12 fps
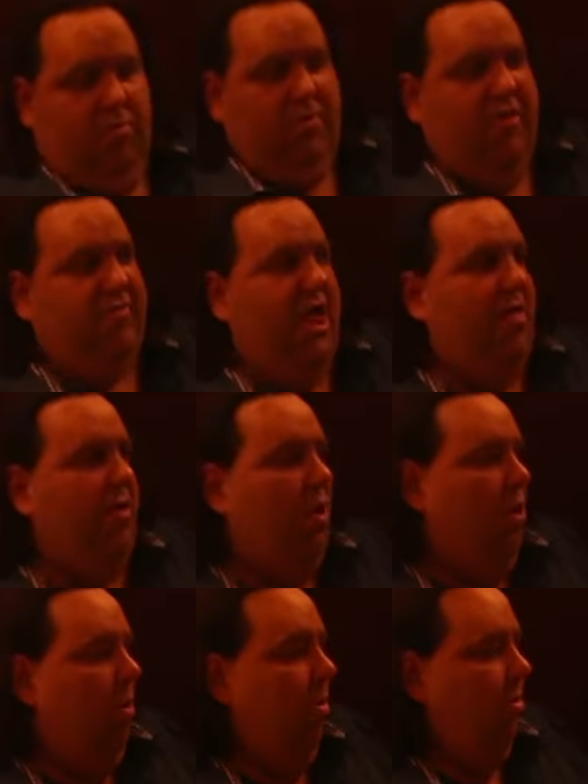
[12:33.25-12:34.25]
you know,
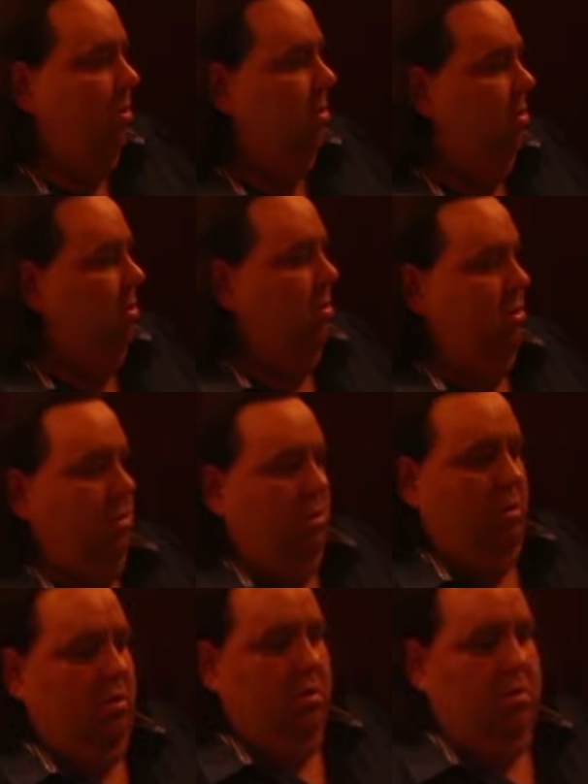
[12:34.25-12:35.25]
percussion pattern,
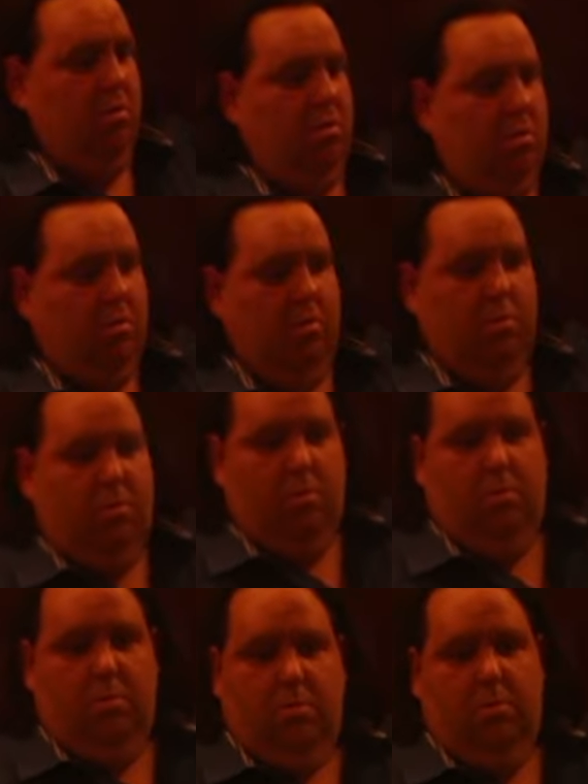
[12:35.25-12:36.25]
everything was
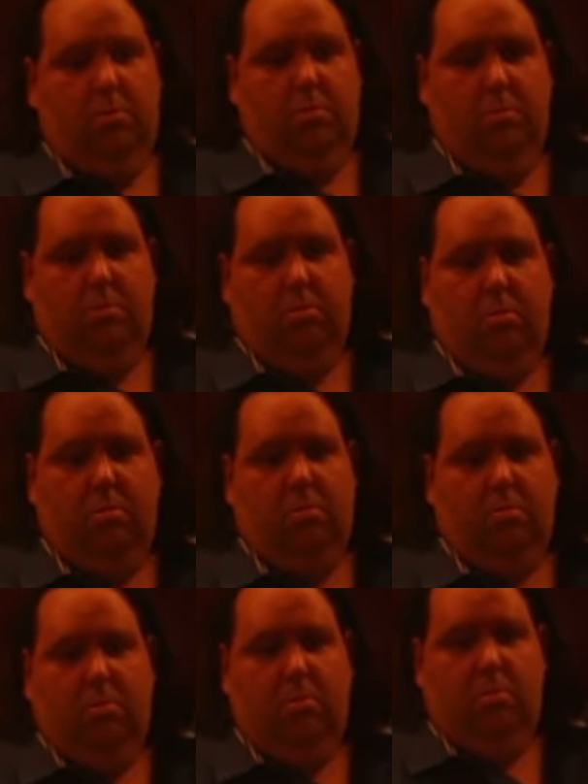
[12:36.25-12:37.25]
by design.
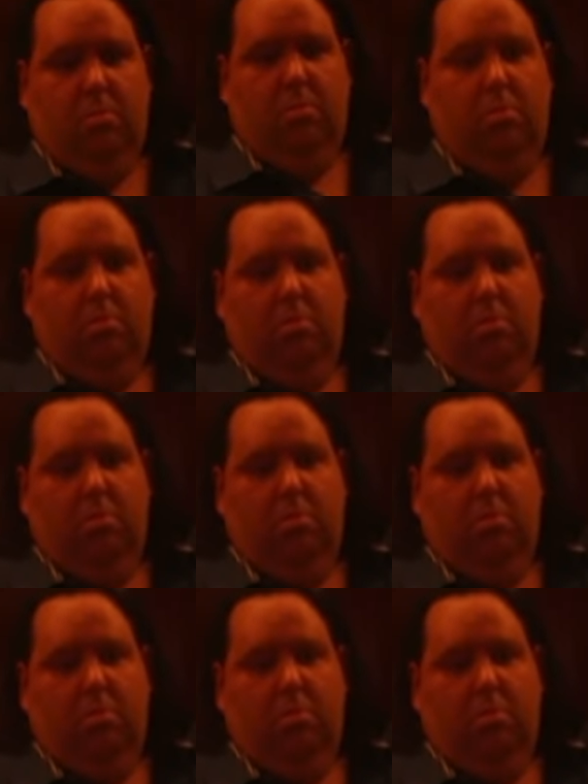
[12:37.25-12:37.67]
And